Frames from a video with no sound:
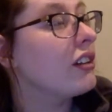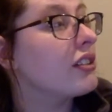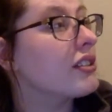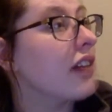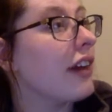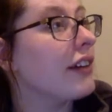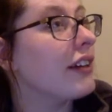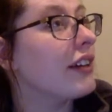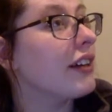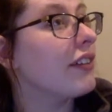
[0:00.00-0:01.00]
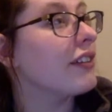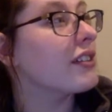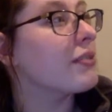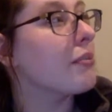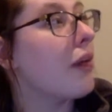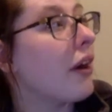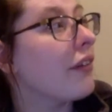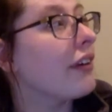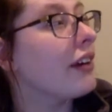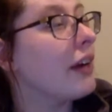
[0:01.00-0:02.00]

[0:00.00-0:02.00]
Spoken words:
the Stallion of the Cimarron,